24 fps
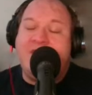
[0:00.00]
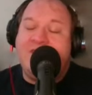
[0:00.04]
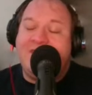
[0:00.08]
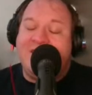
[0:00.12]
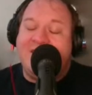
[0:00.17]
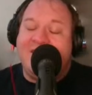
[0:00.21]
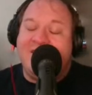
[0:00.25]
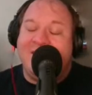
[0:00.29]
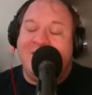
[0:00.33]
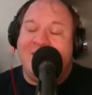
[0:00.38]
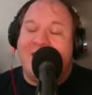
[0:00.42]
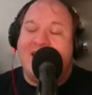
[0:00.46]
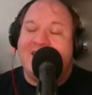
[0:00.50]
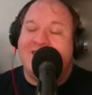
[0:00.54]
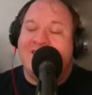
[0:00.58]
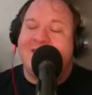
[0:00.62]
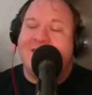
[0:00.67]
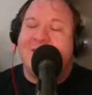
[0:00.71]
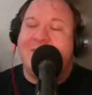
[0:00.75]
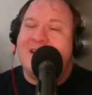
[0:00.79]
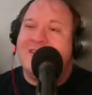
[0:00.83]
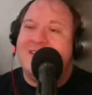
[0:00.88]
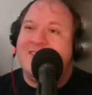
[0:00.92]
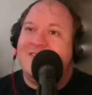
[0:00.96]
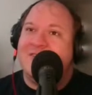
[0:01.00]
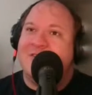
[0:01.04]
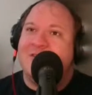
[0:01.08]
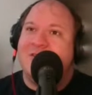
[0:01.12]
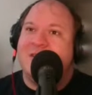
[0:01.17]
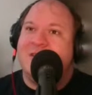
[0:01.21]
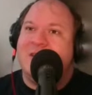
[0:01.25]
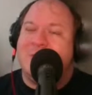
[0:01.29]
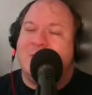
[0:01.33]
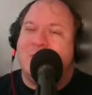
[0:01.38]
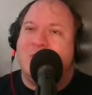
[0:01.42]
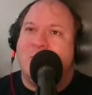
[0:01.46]
This issue actually makes her
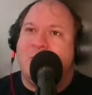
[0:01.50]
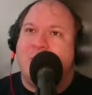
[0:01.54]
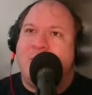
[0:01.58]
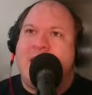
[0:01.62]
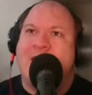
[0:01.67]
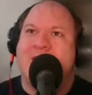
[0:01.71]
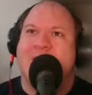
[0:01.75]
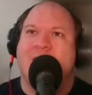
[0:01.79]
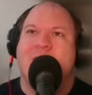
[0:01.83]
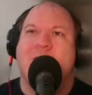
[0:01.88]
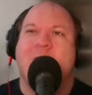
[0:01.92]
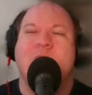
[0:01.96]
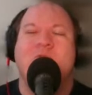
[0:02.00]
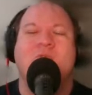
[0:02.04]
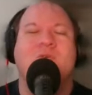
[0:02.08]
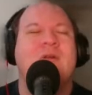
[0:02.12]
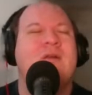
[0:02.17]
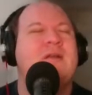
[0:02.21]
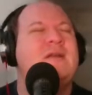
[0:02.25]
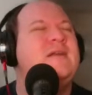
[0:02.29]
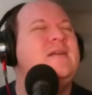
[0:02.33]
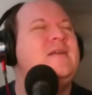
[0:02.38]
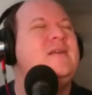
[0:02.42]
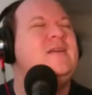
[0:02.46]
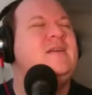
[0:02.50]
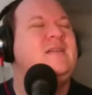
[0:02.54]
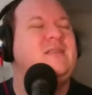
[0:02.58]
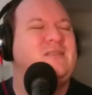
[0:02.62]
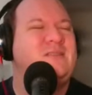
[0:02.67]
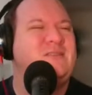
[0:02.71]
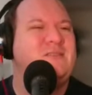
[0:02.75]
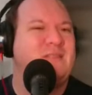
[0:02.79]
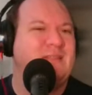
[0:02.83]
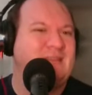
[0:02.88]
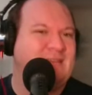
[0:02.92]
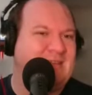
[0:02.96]
a little more palatable
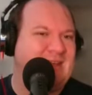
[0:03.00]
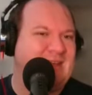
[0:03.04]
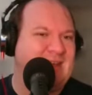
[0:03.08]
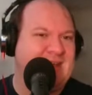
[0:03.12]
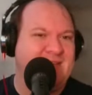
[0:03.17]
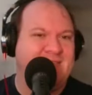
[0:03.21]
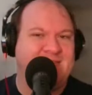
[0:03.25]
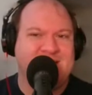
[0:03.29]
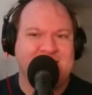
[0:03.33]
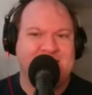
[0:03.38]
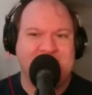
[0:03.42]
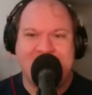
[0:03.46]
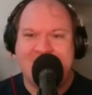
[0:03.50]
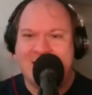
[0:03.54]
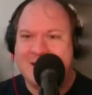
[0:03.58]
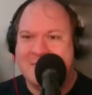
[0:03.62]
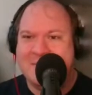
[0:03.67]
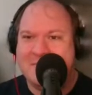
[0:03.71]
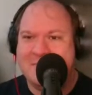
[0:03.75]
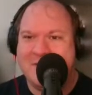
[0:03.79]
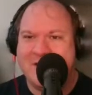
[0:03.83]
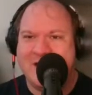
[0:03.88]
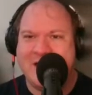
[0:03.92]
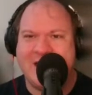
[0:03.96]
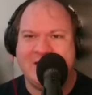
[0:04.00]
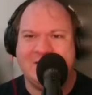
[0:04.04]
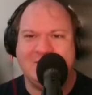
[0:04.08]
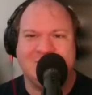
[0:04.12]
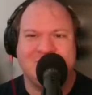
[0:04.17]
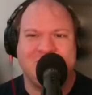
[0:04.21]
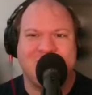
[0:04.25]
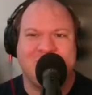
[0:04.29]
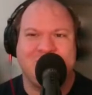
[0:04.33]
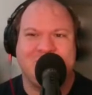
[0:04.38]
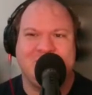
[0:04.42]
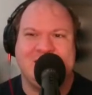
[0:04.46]
to the taste,
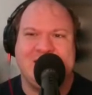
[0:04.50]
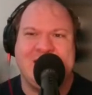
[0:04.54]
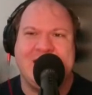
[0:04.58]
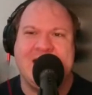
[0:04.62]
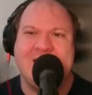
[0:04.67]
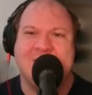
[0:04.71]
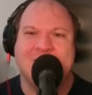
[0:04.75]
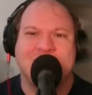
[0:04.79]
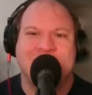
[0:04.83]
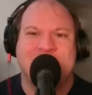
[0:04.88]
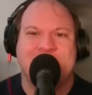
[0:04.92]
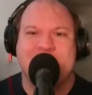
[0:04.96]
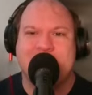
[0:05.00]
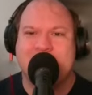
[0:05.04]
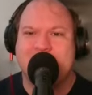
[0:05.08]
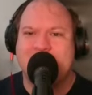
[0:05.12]
but yeah.